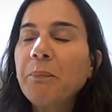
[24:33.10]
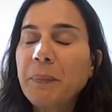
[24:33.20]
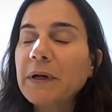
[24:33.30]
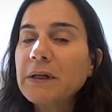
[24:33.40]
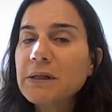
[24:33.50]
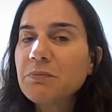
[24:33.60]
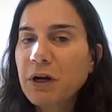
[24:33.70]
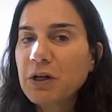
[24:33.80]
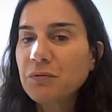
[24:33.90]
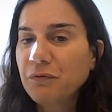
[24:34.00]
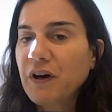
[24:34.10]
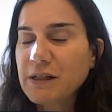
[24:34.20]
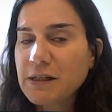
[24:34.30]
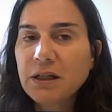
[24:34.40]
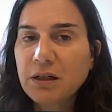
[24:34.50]
But it's much
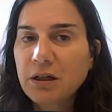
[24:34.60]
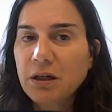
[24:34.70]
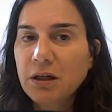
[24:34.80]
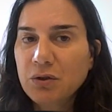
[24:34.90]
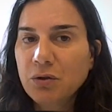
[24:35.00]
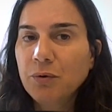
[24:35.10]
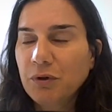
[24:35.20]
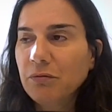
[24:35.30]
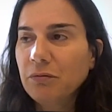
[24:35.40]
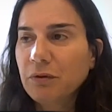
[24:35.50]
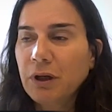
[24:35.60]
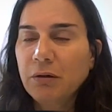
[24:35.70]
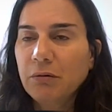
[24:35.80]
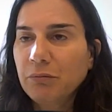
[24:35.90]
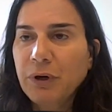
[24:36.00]
faster and doable
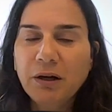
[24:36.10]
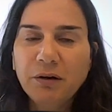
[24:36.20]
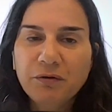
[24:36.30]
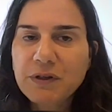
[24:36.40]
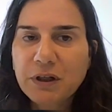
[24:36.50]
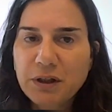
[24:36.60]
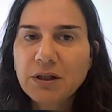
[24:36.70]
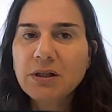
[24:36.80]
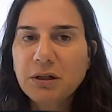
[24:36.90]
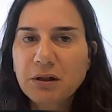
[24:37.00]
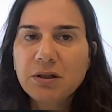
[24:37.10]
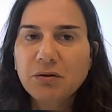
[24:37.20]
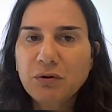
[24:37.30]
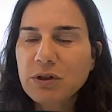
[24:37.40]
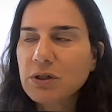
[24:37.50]
than buying facilities, et
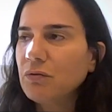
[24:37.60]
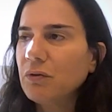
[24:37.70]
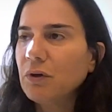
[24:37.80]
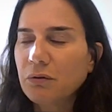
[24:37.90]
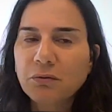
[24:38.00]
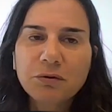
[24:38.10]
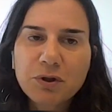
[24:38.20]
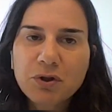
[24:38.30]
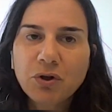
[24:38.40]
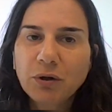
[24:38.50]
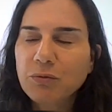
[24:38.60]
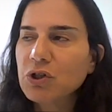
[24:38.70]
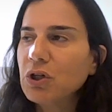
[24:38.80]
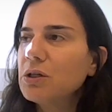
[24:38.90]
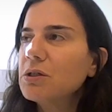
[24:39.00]
cetera, or installing
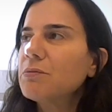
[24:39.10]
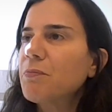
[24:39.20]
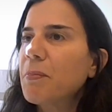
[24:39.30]
machines.